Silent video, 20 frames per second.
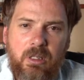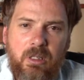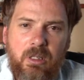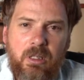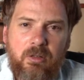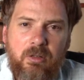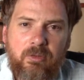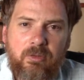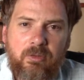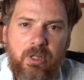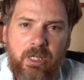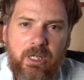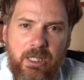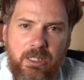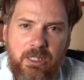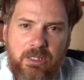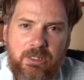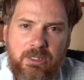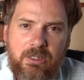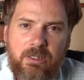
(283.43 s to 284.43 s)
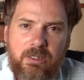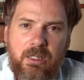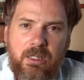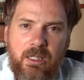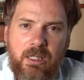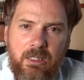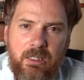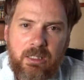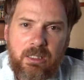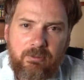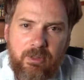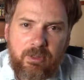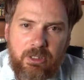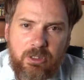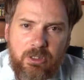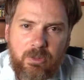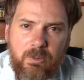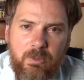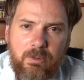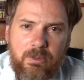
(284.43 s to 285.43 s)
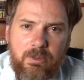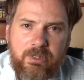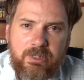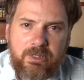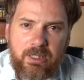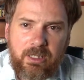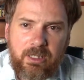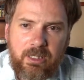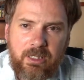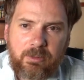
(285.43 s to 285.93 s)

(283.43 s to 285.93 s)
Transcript: for each individual sinner.